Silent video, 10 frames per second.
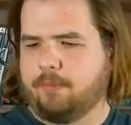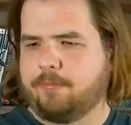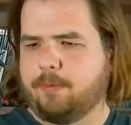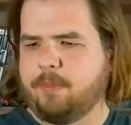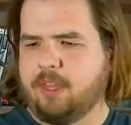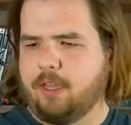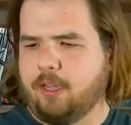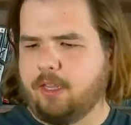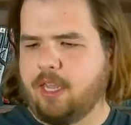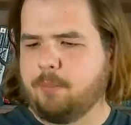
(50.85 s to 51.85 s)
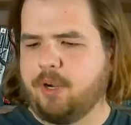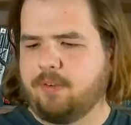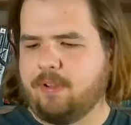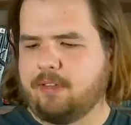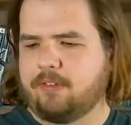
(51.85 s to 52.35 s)
from the Game Boy
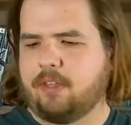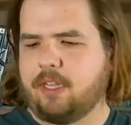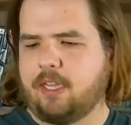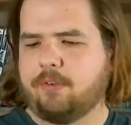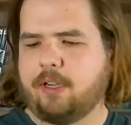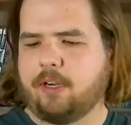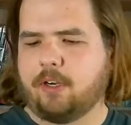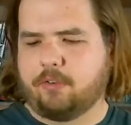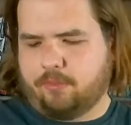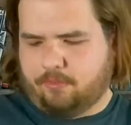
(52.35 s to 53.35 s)
Advance, the Ereader.